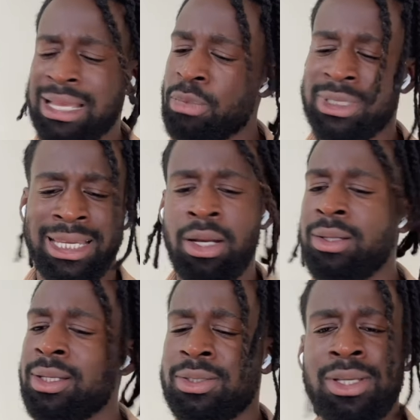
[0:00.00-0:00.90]
I'm not taking on
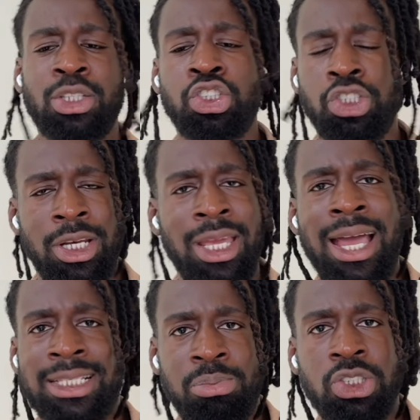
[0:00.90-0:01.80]
this shitty
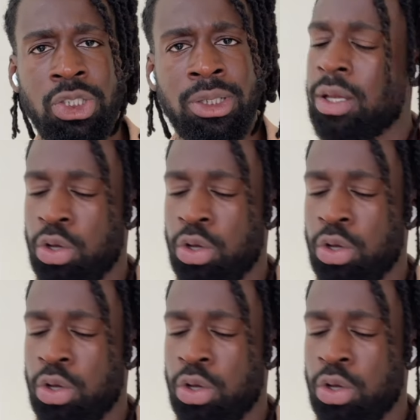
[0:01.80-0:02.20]
ass mission.